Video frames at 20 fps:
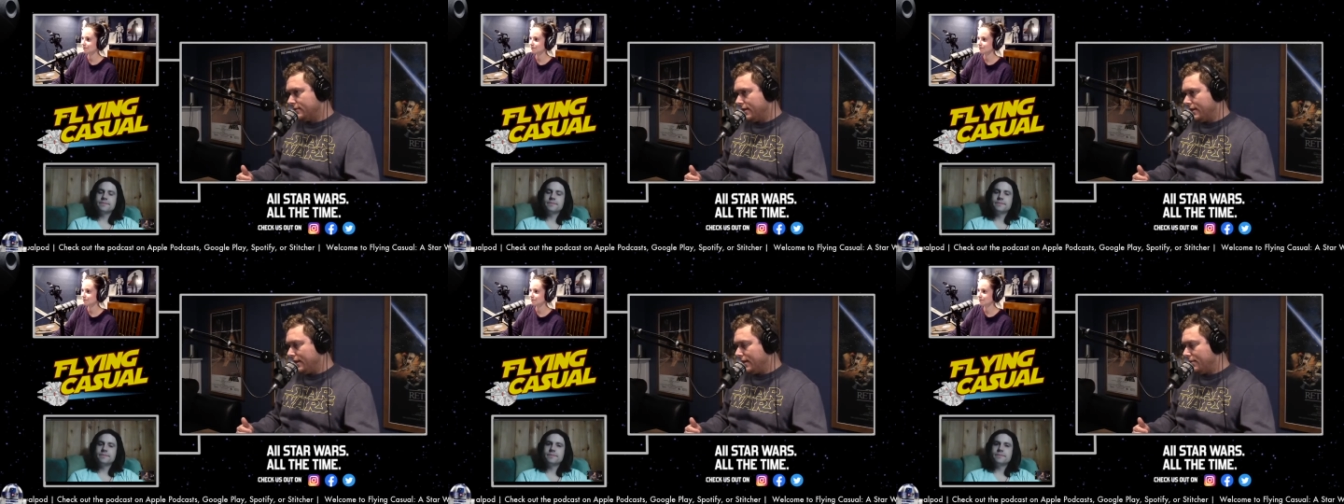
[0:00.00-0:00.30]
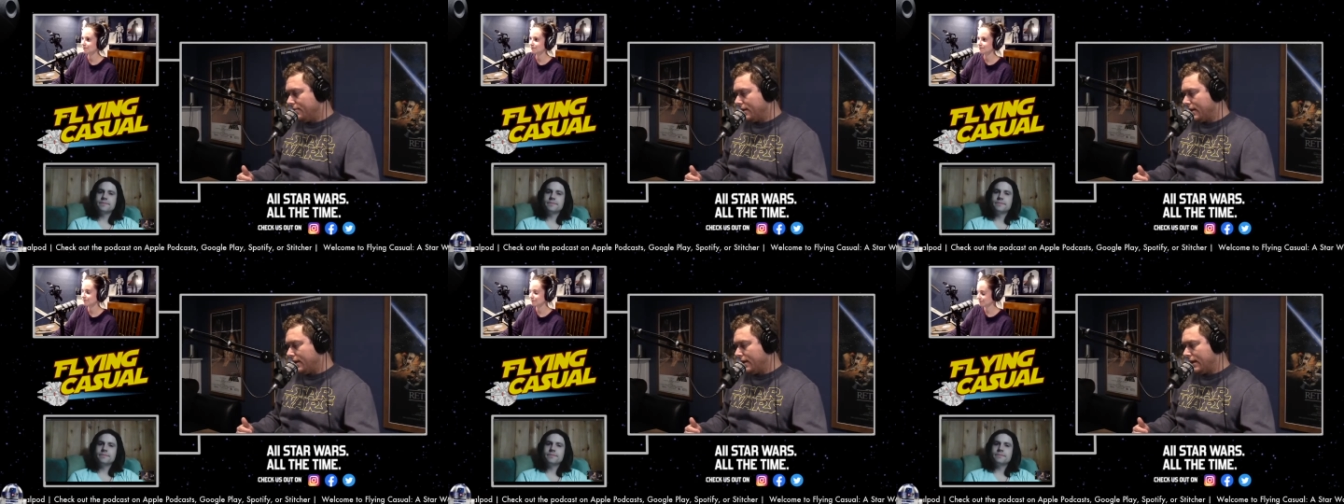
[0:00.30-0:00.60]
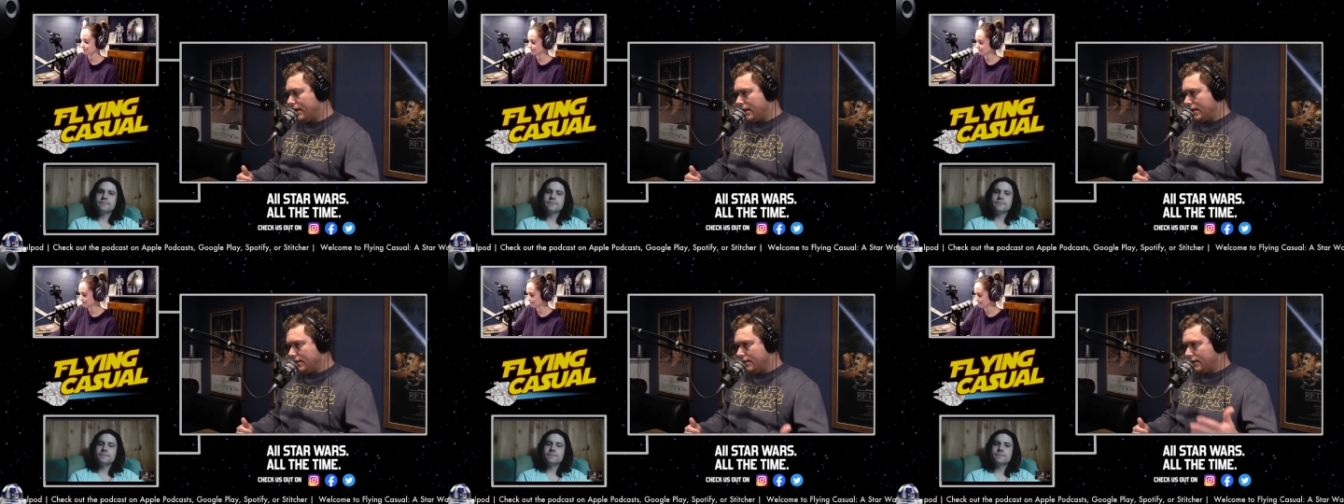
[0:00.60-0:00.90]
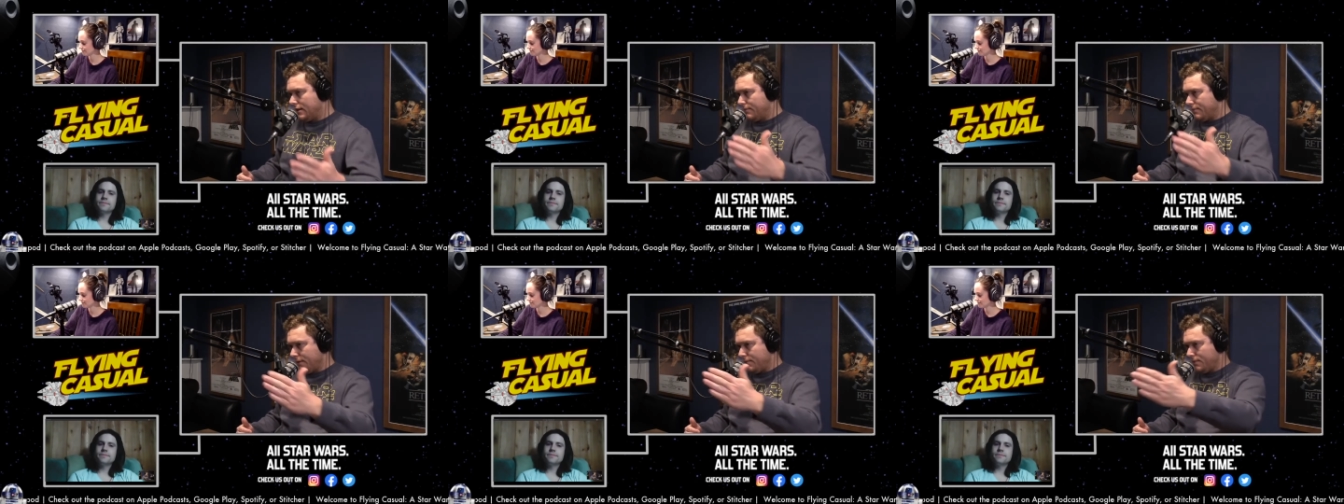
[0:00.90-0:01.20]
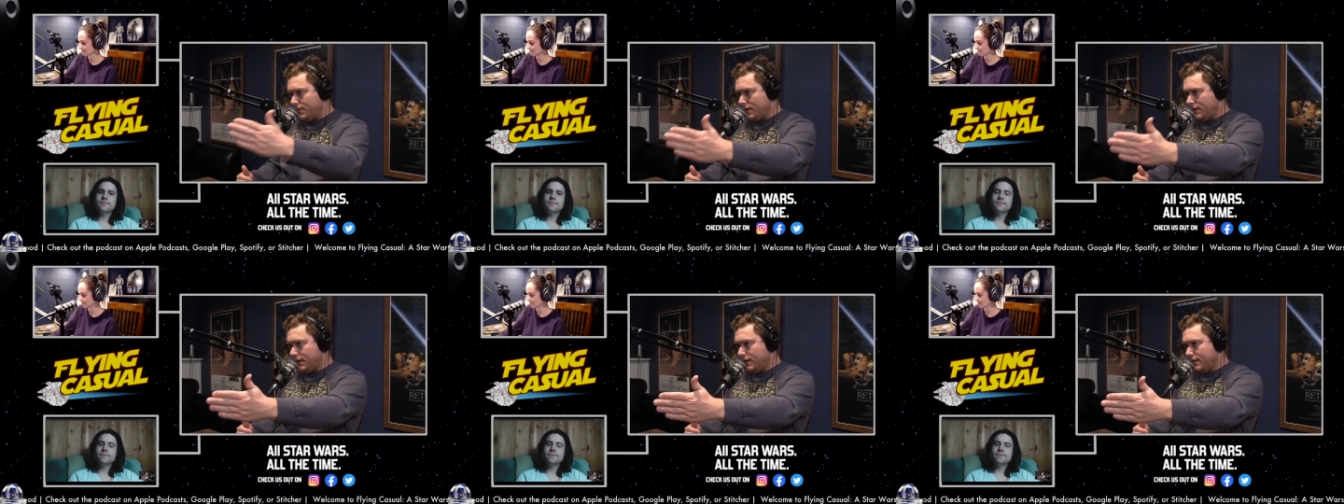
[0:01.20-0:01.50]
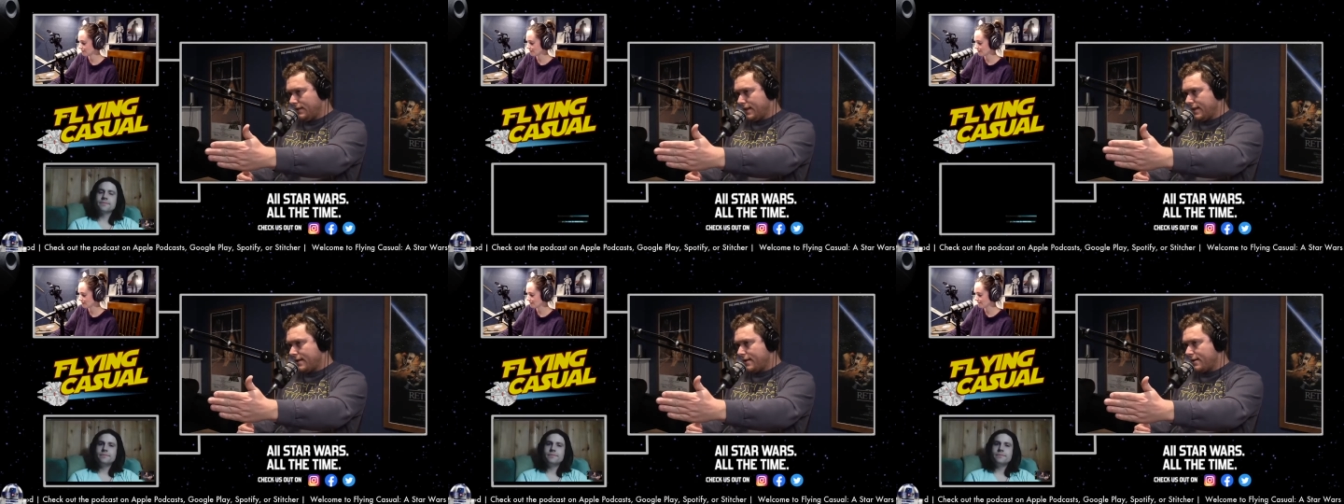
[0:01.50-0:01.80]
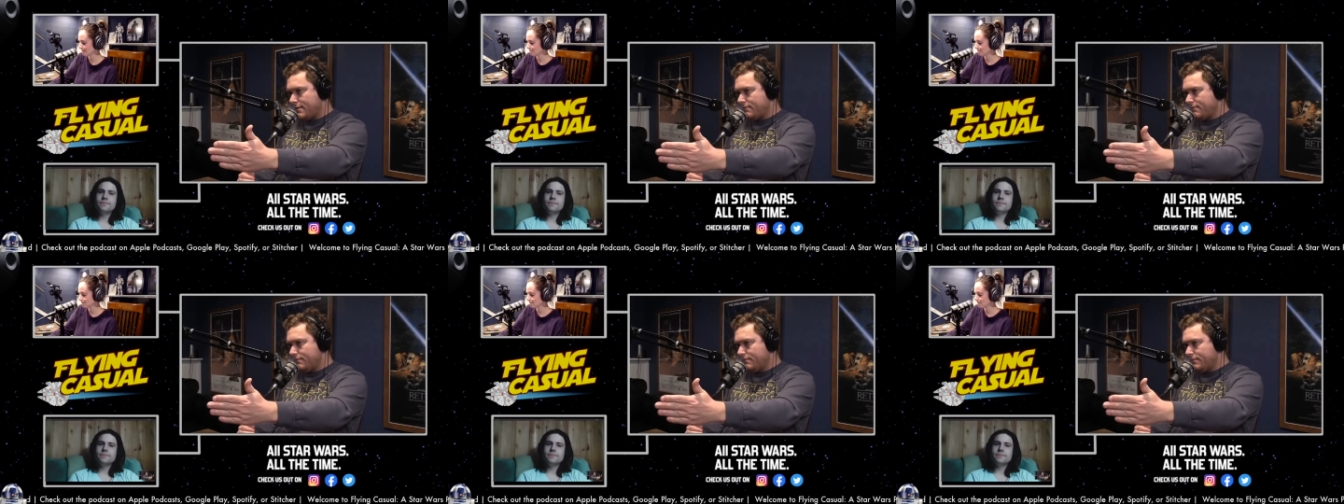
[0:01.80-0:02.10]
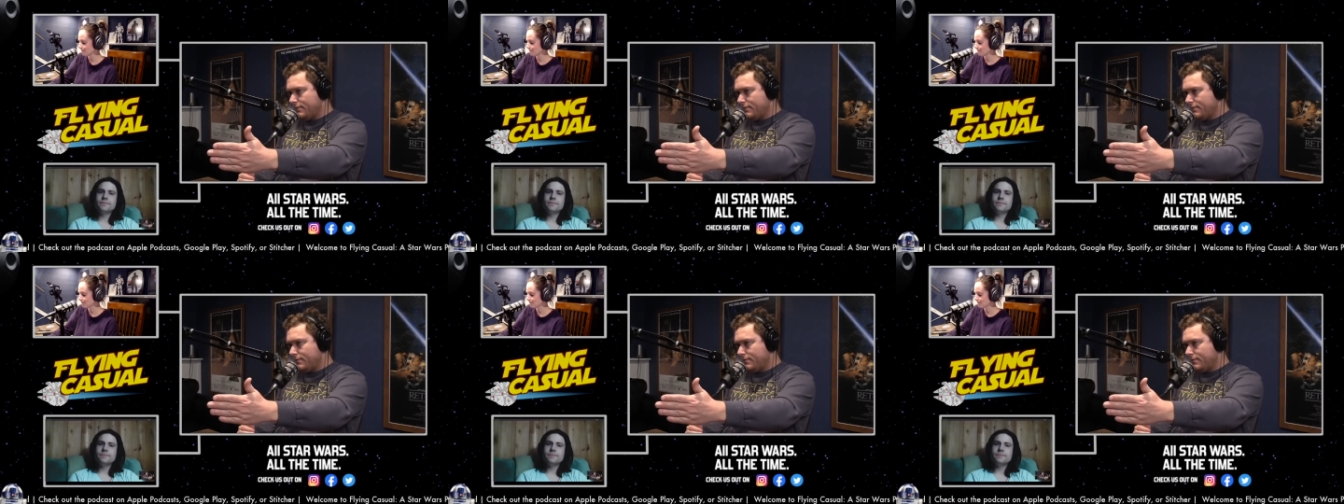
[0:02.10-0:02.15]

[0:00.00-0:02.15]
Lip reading: Holly? Am I picking that up?